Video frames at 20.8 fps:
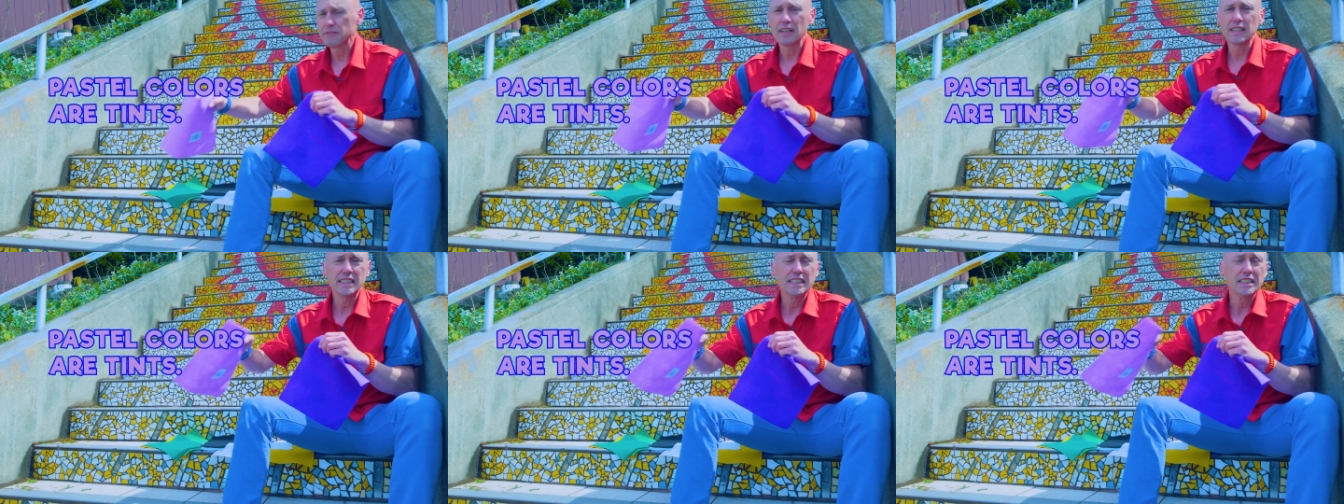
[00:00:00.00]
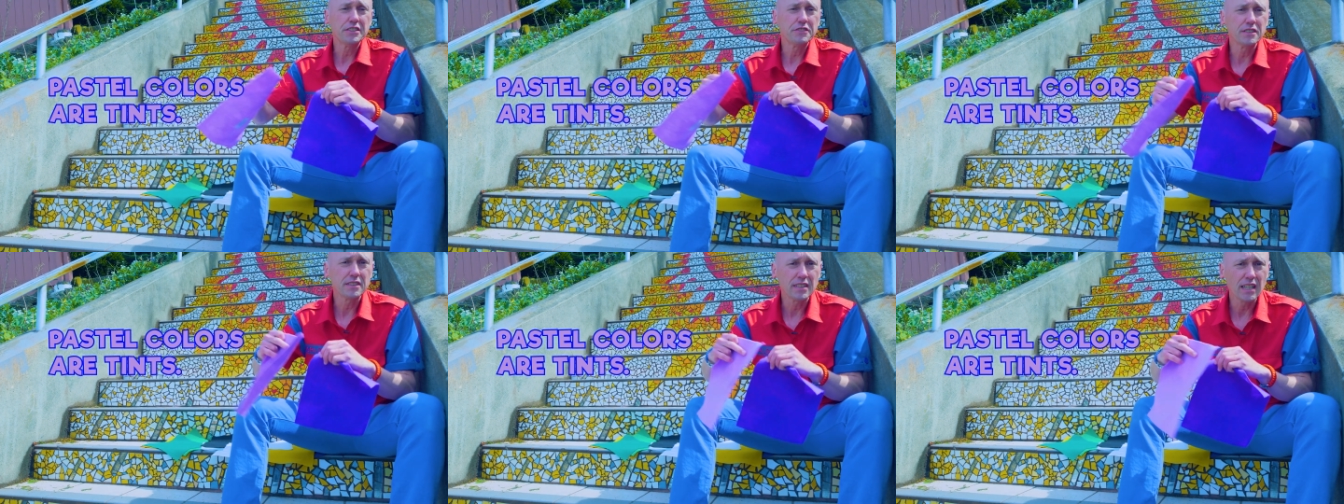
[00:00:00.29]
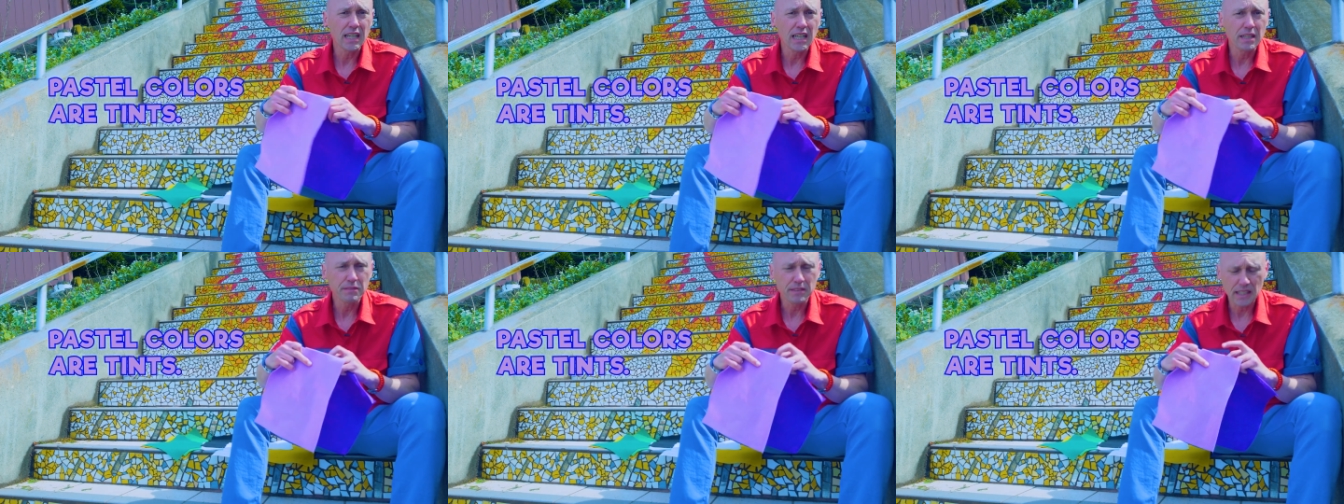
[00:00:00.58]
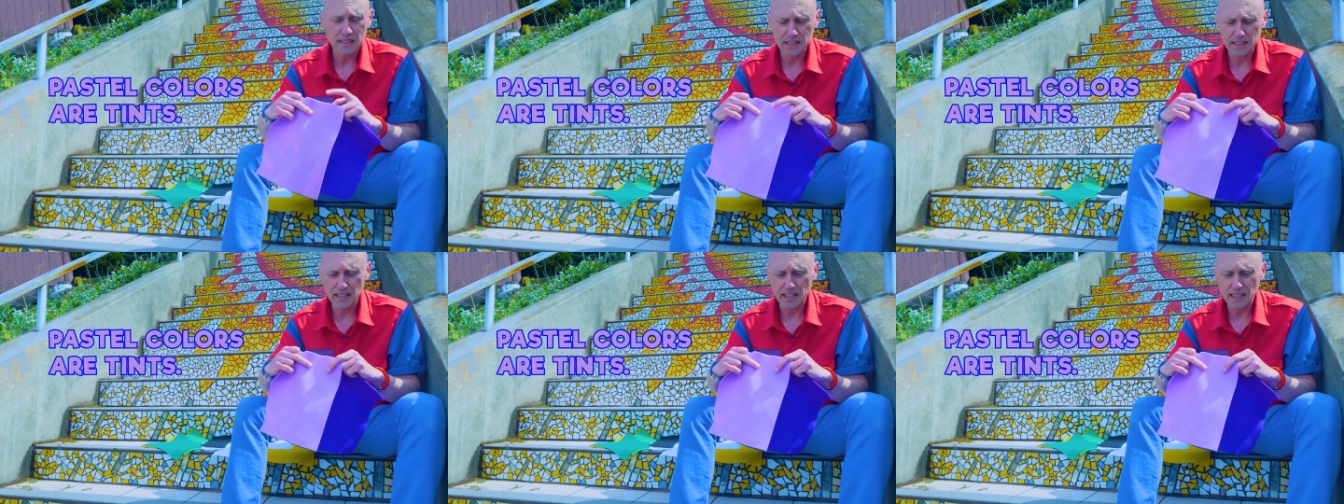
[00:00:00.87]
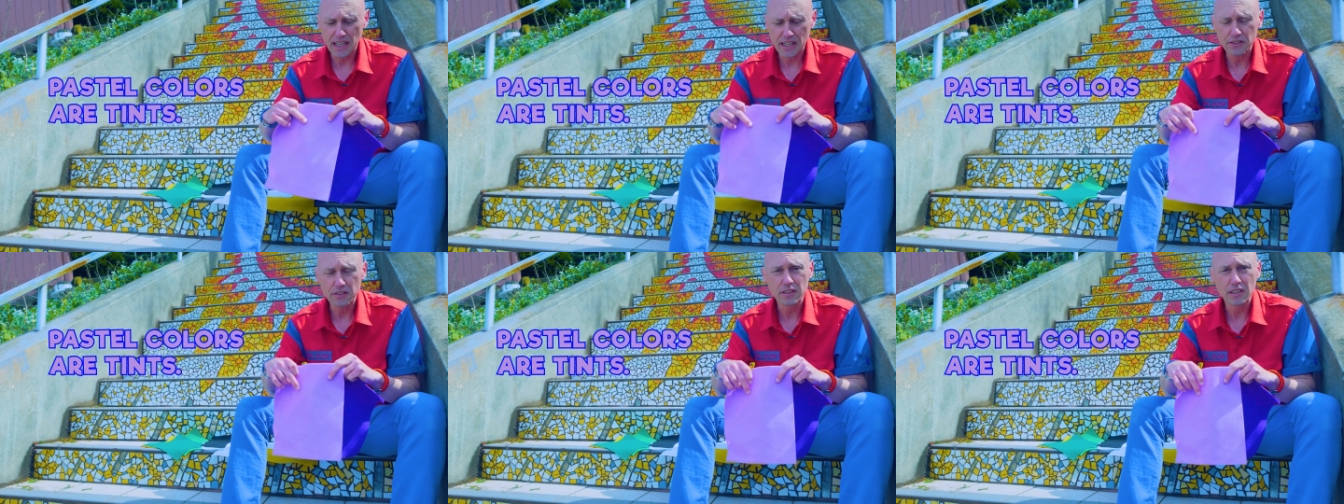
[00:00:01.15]
it around Easter time, it's kind of these
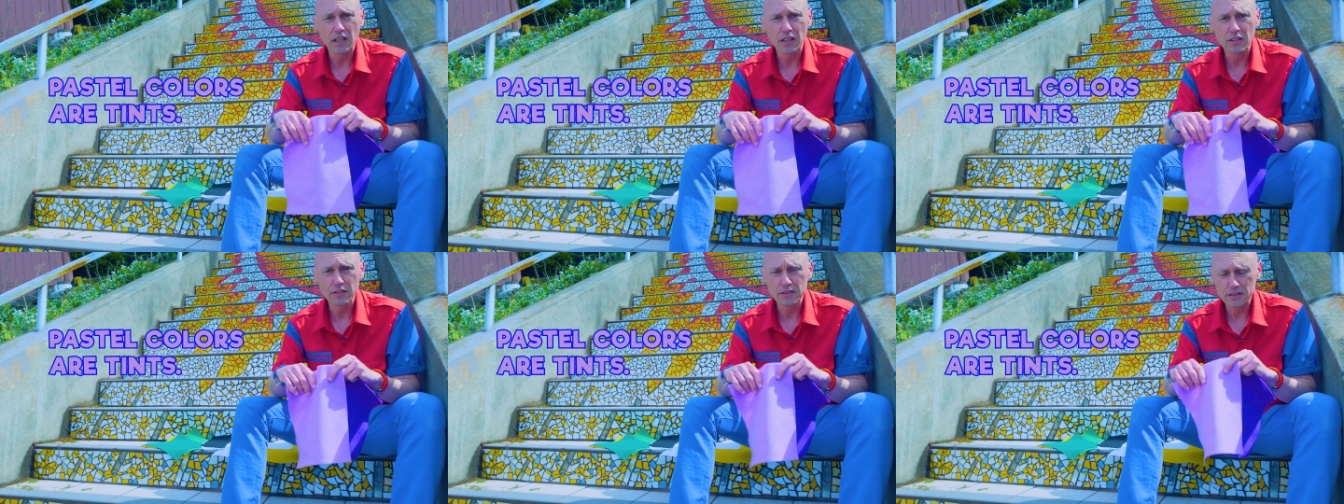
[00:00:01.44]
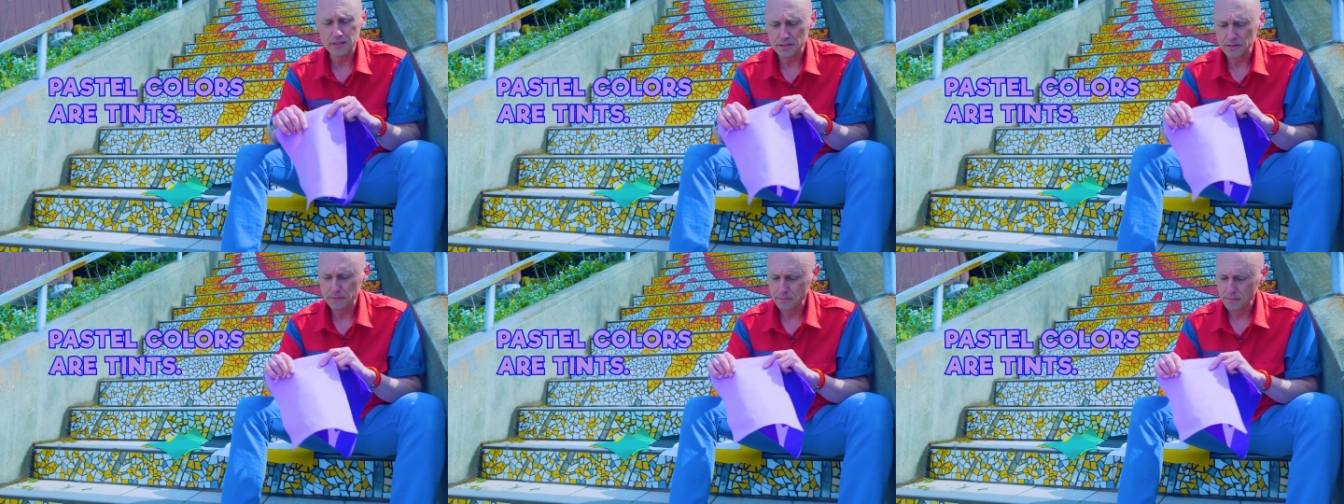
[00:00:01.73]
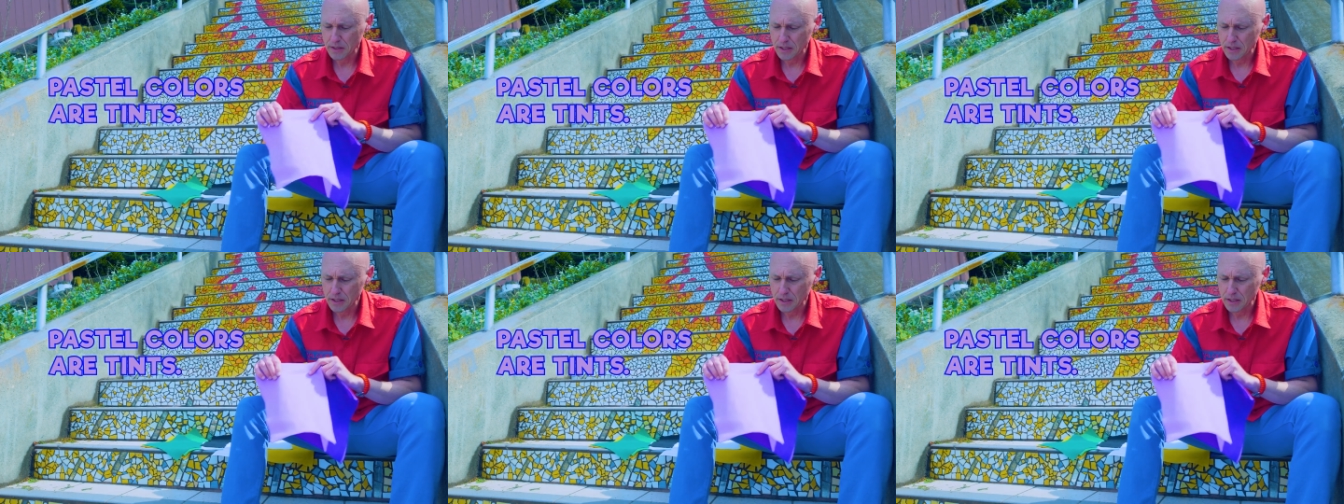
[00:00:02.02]
lighter colors.